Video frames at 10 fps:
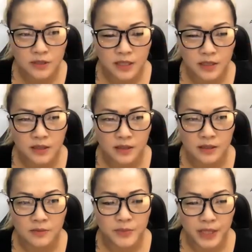at
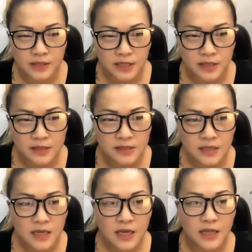Bentex,
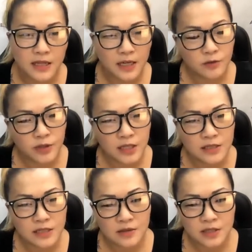and then I
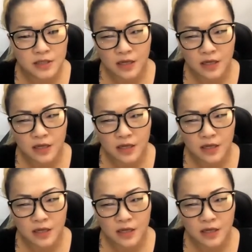realized I was like,